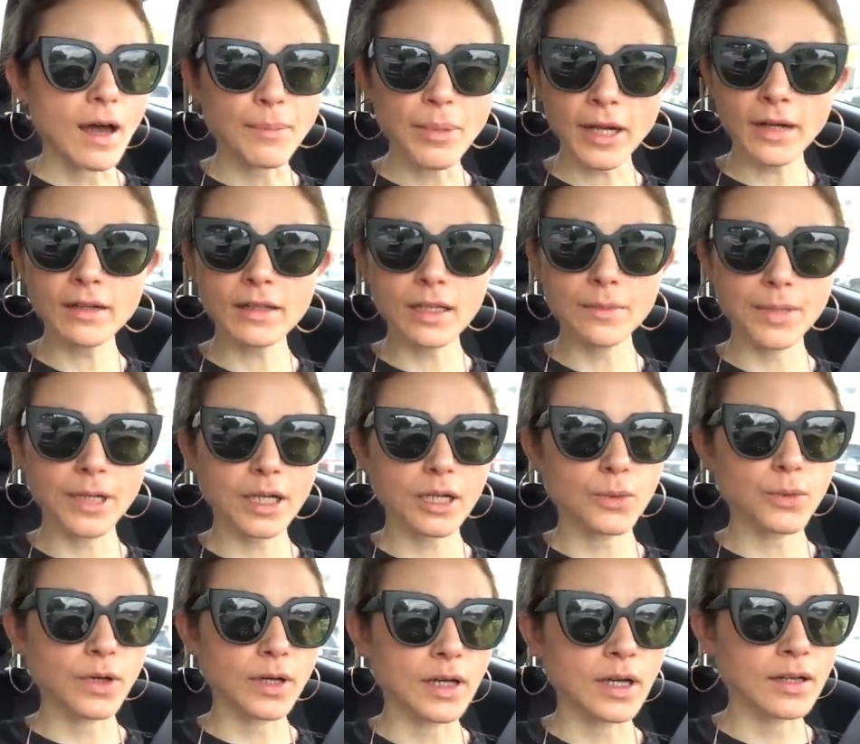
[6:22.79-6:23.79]
apparently Pier
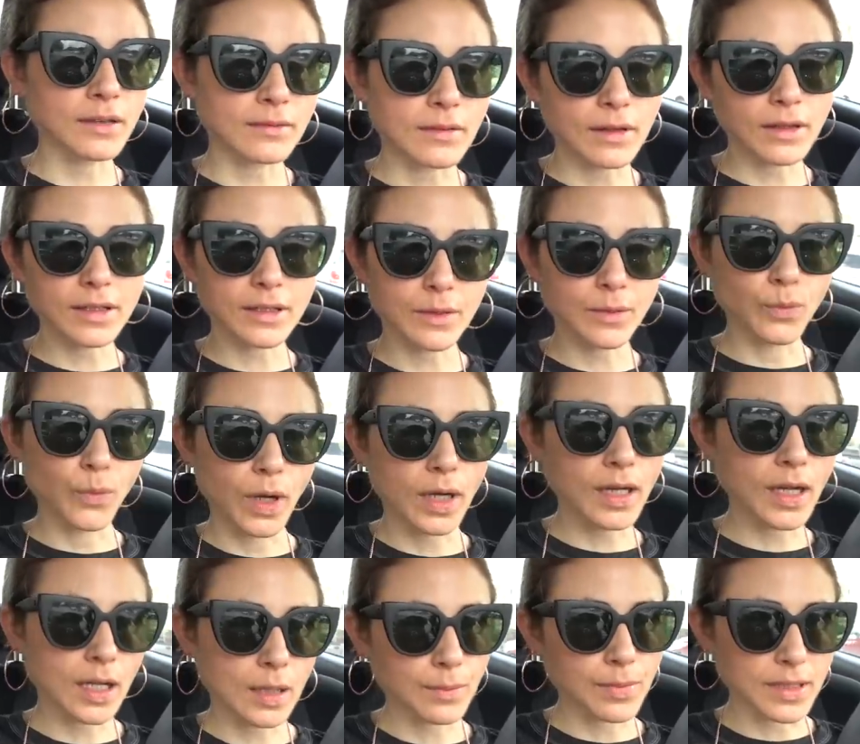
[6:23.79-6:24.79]
1 went
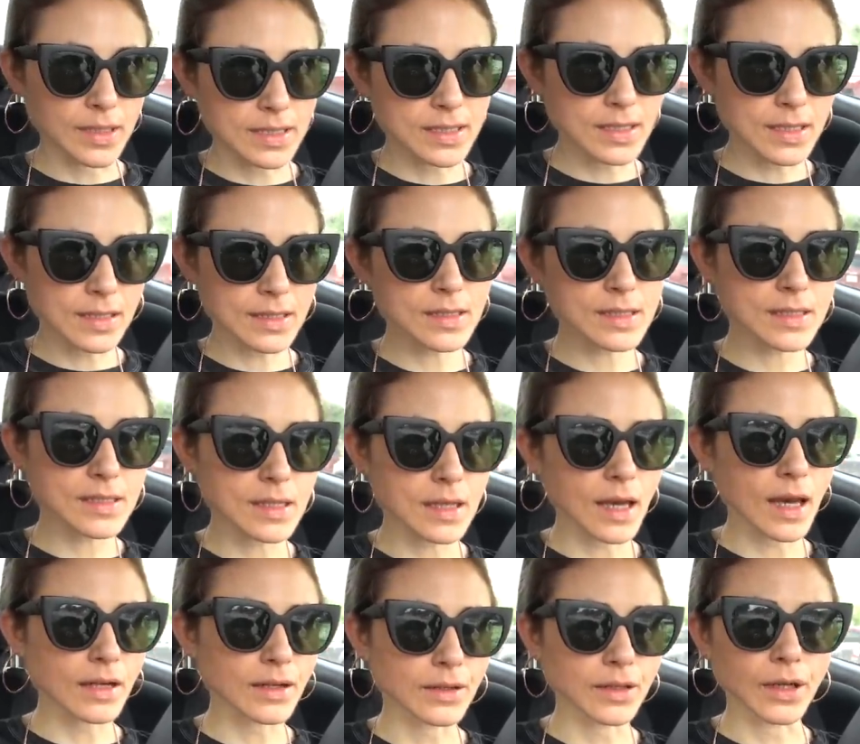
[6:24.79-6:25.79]
out of business.
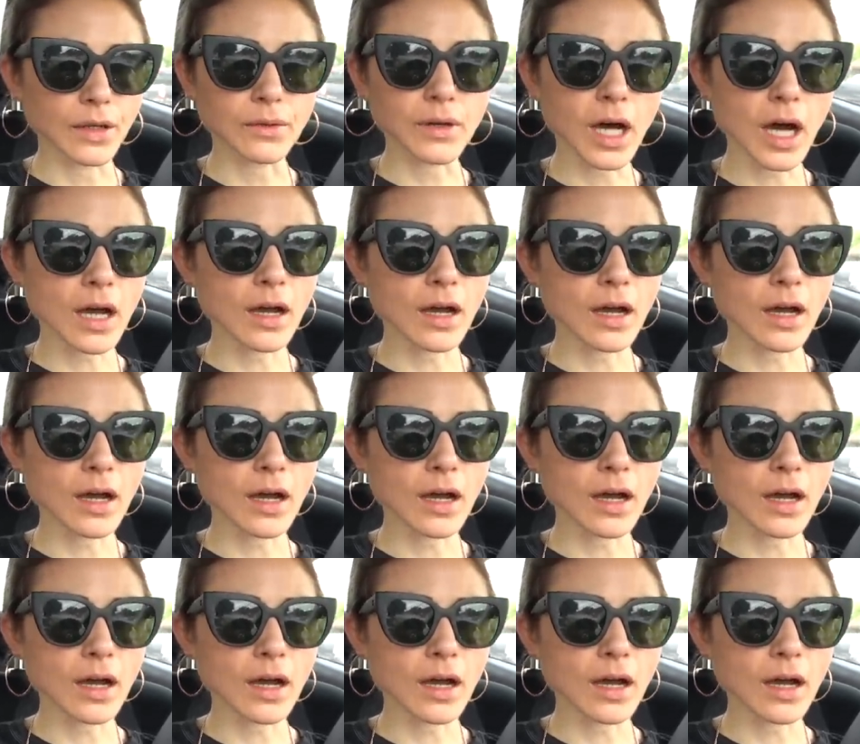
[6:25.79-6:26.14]
I don't know.